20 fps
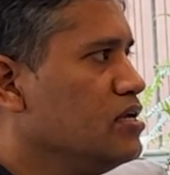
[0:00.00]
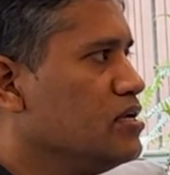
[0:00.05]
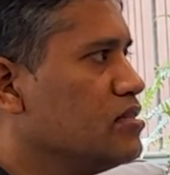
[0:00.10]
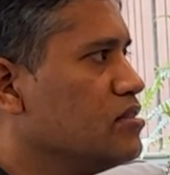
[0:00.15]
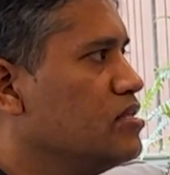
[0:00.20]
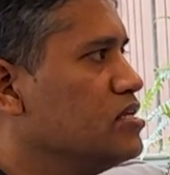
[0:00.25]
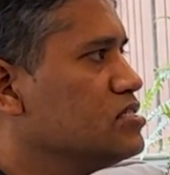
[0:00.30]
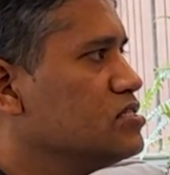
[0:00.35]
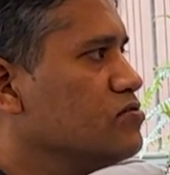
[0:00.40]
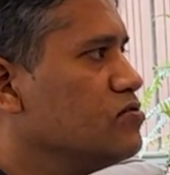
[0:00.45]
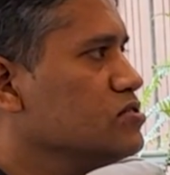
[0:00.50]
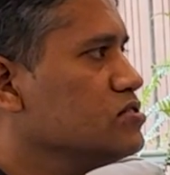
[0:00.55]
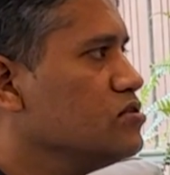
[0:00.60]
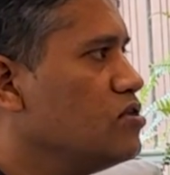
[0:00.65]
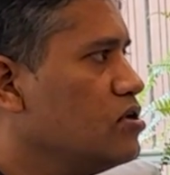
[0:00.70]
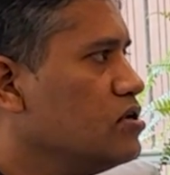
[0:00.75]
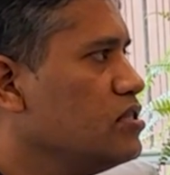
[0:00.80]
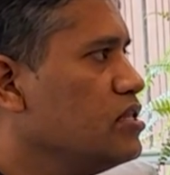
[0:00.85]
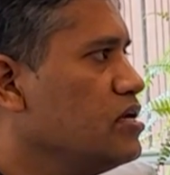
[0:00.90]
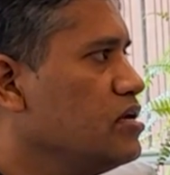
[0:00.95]
This was
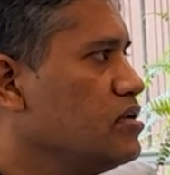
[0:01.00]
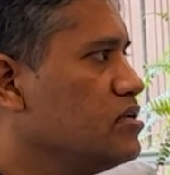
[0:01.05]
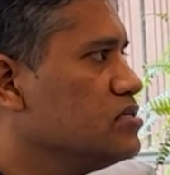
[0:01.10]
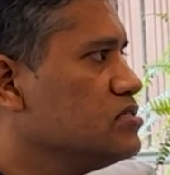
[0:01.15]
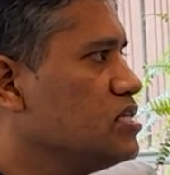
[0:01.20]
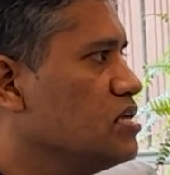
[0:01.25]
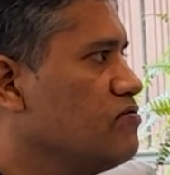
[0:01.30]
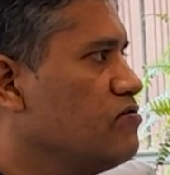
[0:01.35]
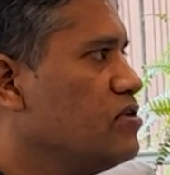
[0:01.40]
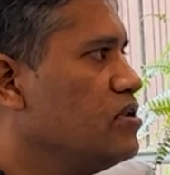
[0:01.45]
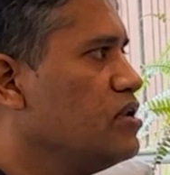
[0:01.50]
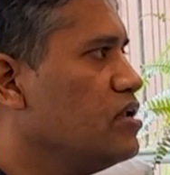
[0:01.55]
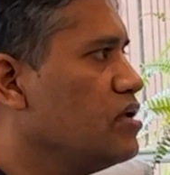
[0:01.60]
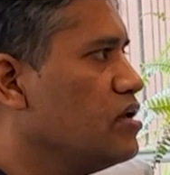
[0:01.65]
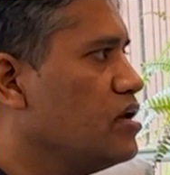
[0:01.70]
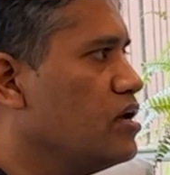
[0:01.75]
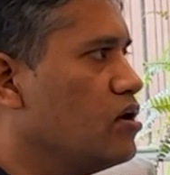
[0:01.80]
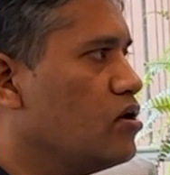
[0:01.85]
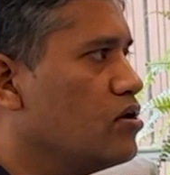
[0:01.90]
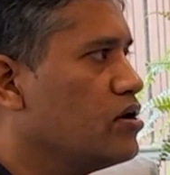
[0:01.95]
not there 7
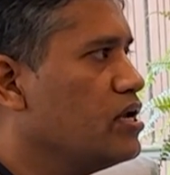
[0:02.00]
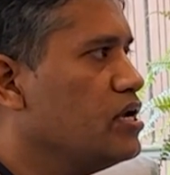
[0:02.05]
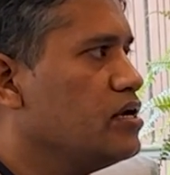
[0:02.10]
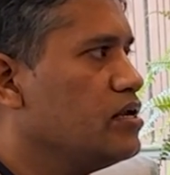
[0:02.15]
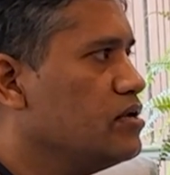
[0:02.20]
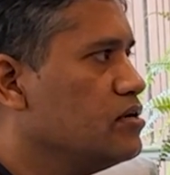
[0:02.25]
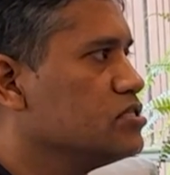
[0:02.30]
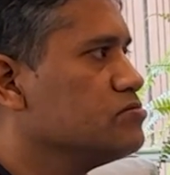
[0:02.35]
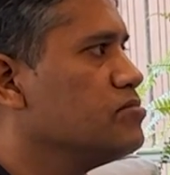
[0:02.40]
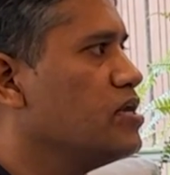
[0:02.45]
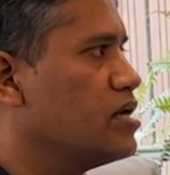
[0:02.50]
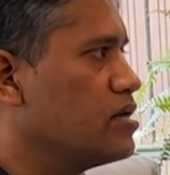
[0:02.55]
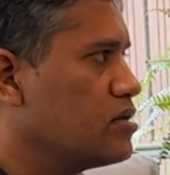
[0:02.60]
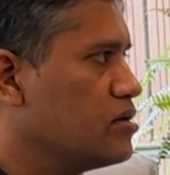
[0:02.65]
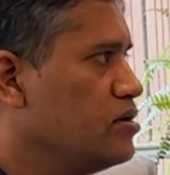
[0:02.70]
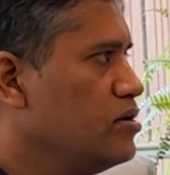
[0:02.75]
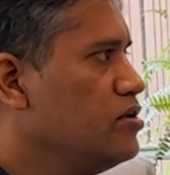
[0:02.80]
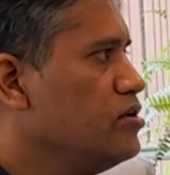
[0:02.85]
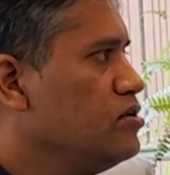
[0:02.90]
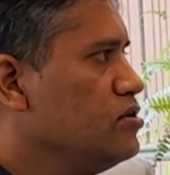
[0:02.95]
or 8 years back.
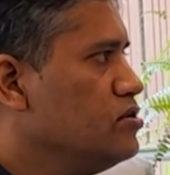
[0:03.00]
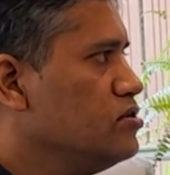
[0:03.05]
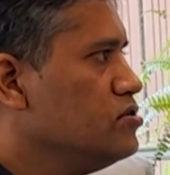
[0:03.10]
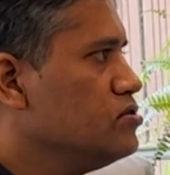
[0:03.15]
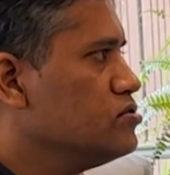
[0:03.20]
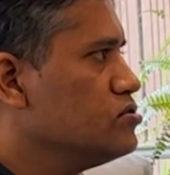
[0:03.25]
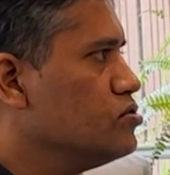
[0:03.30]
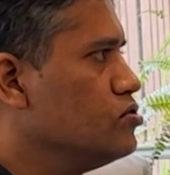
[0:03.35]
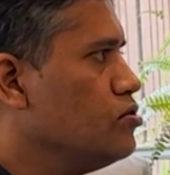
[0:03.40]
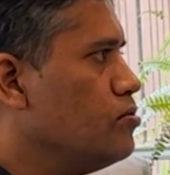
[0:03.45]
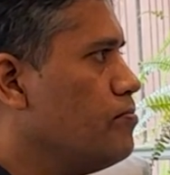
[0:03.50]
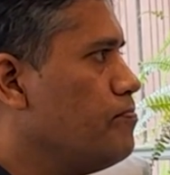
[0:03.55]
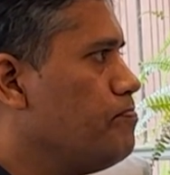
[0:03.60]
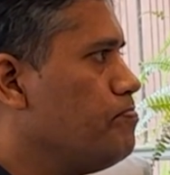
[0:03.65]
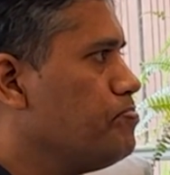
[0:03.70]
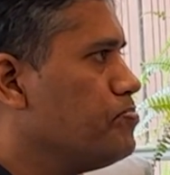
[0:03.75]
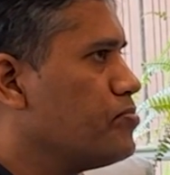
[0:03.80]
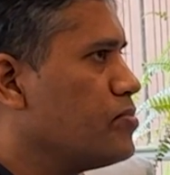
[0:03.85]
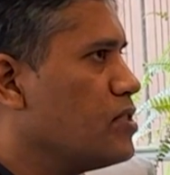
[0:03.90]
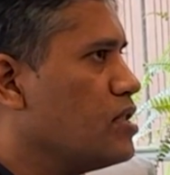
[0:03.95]
So
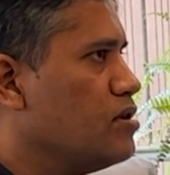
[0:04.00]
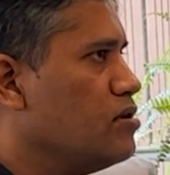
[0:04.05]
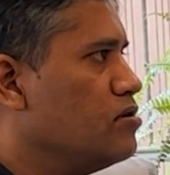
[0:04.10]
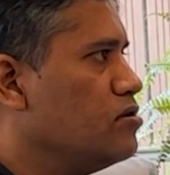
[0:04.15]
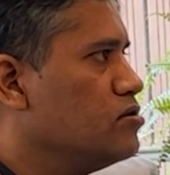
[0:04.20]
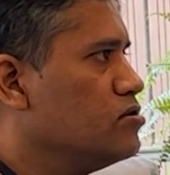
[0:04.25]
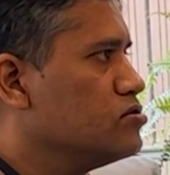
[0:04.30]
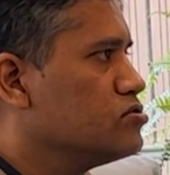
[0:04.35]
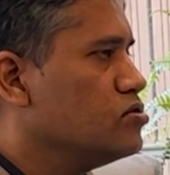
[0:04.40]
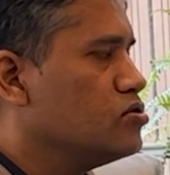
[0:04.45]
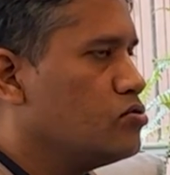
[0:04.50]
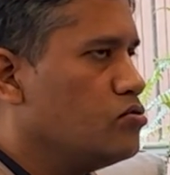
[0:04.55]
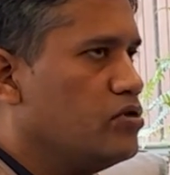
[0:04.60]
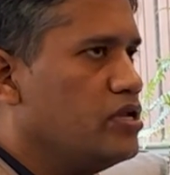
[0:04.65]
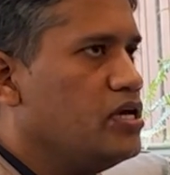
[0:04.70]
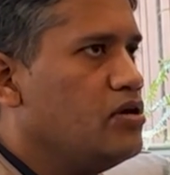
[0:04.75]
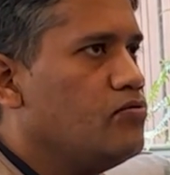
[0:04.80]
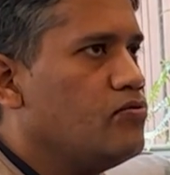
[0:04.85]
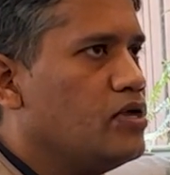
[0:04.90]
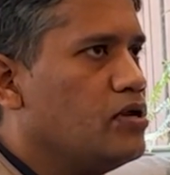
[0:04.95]

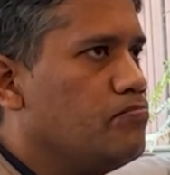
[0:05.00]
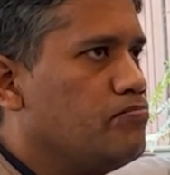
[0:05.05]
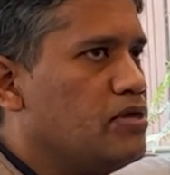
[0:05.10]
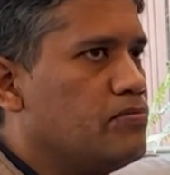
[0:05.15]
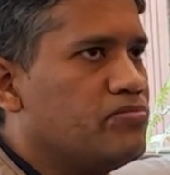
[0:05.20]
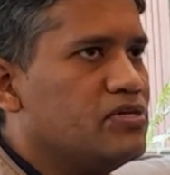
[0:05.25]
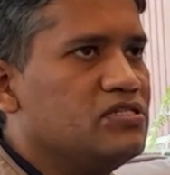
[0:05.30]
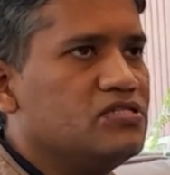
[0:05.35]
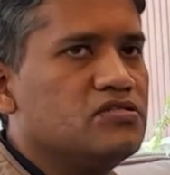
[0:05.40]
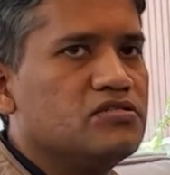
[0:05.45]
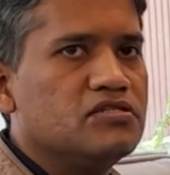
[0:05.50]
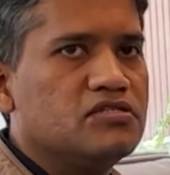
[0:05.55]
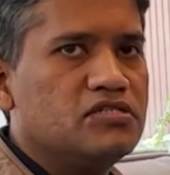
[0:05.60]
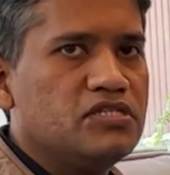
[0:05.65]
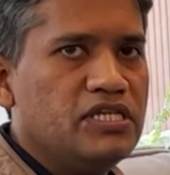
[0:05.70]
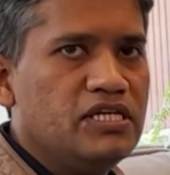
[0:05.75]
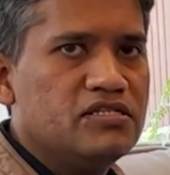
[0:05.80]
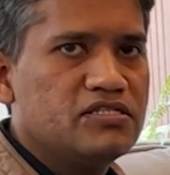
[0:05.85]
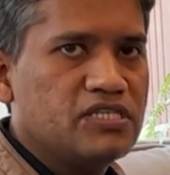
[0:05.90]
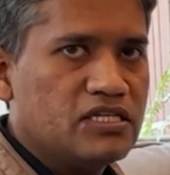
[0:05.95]
today, when people
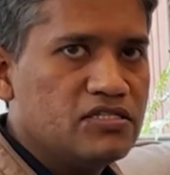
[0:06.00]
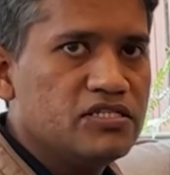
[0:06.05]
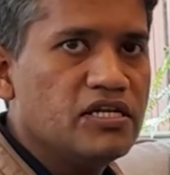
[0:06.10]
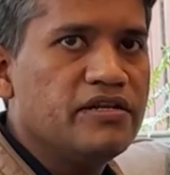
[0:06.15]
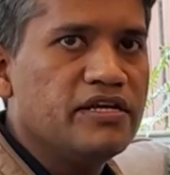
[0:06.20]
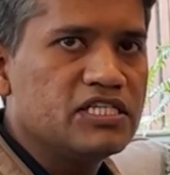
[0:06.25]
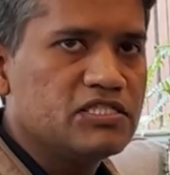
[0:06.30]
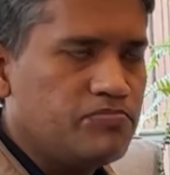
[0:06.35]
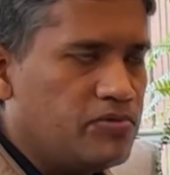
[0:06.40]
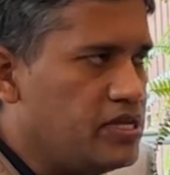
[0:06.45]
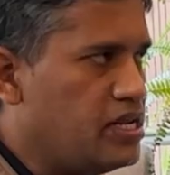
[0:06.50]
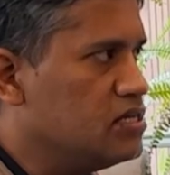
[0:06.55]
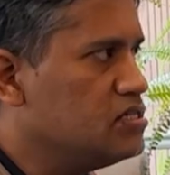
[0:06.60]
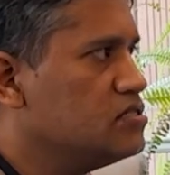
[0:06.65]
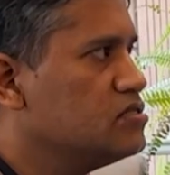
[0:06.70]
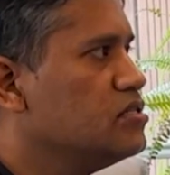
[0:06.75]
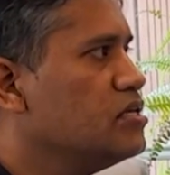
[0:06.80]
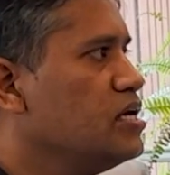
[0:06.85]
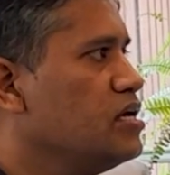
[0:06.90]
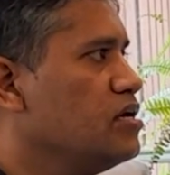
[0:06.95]
see such an
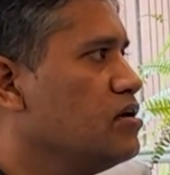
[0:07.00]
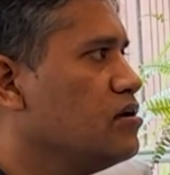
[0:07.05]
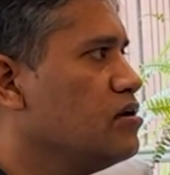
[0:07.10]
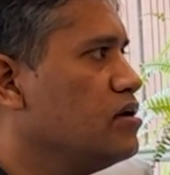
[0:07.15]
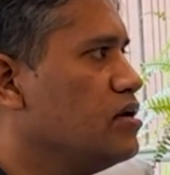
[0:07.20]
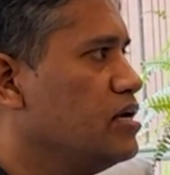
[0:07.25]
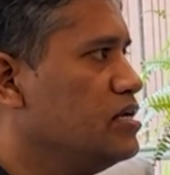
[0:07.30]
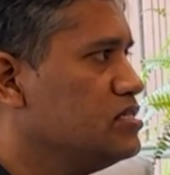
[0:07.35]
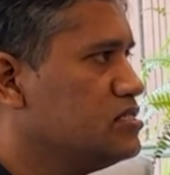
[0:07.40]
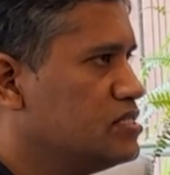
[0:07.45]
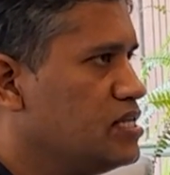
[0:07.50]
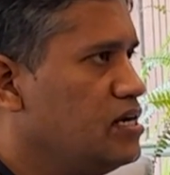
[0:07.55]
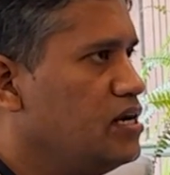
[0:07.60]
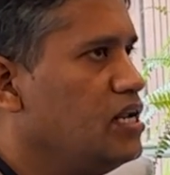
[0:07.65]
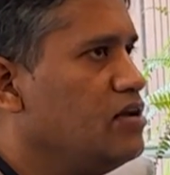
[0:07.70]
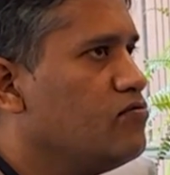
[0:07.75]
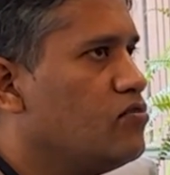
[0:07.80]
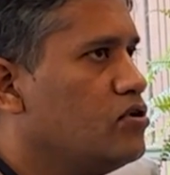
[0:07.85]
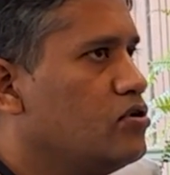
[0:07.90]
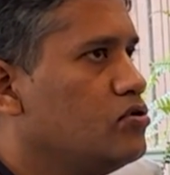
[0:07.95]
experience, they
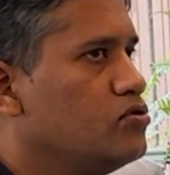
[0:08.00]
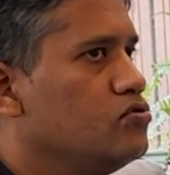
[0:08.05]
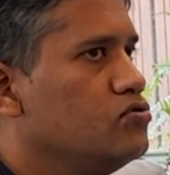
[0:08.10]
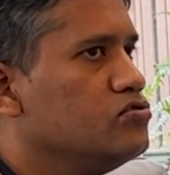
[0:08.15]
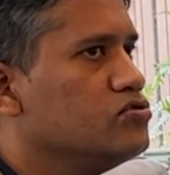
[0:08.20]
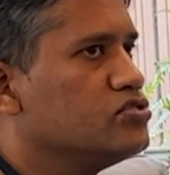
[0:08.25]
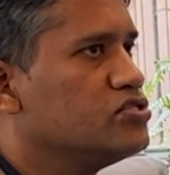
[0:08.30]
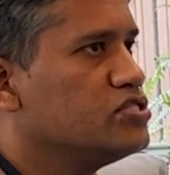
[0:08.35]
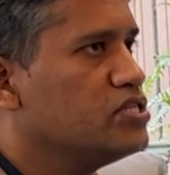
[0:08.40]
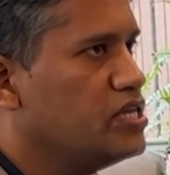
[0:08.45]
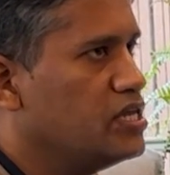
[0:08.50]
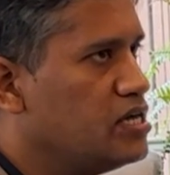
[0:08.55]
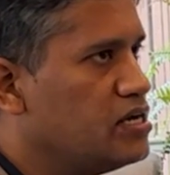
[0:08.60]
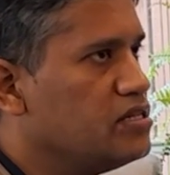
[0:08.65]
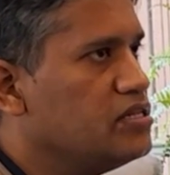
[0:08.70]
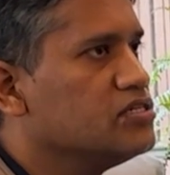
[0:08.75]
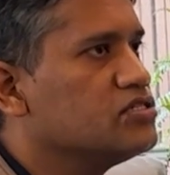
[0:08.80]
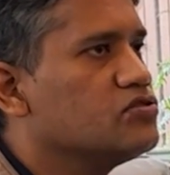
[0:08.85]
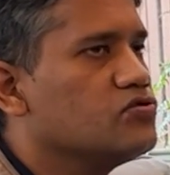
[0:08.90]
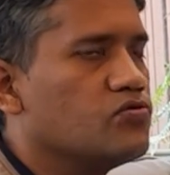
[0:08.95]
instantly want to share
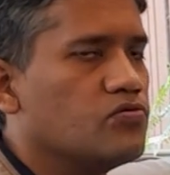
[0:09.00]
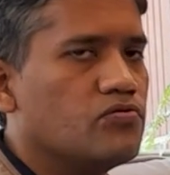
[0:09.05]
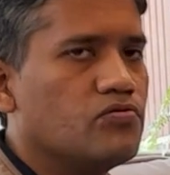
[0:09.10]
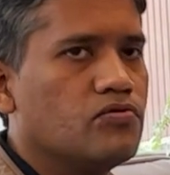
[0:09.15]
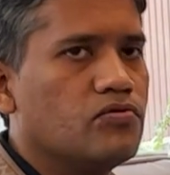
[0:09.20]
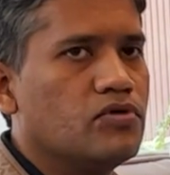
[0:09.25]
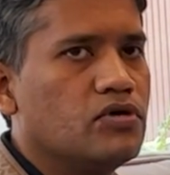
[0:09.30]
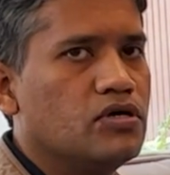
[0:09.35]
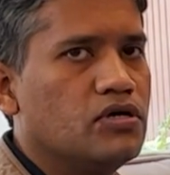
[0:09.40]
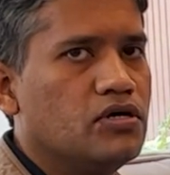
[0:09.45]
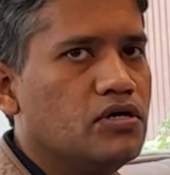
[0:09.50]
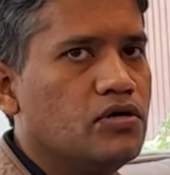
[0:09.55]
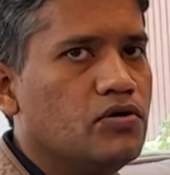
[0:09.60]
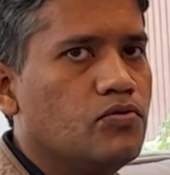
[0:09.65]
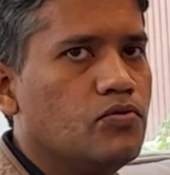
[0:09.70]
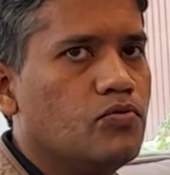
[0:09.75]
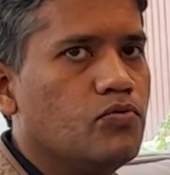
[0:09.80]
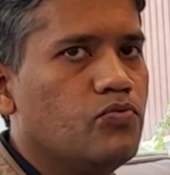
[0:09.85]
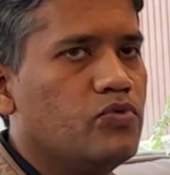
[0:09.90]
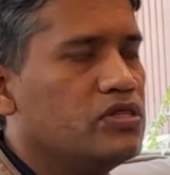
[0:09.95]
this
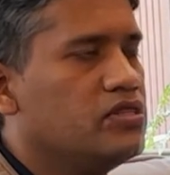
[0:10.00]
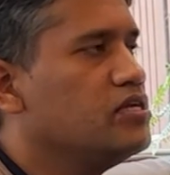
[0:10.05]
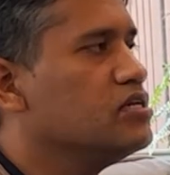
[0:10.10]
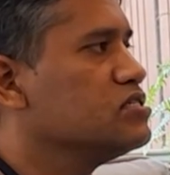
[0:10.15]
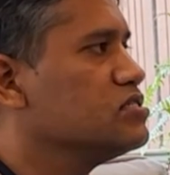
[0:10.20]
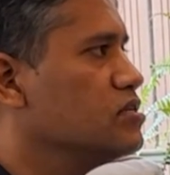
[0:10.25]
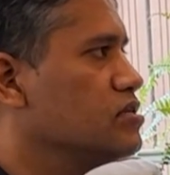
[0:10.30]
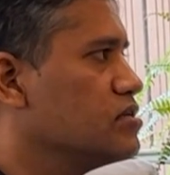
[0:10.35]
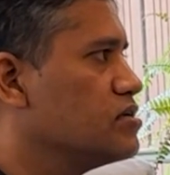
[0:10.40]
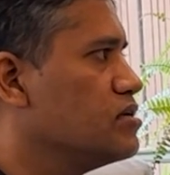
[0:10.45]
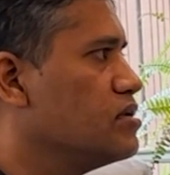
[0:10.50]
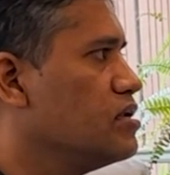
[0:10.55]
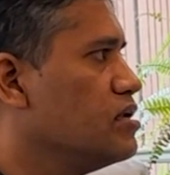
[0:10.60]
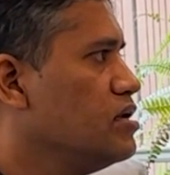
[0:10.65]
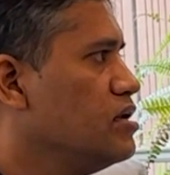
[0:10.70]
with their circle,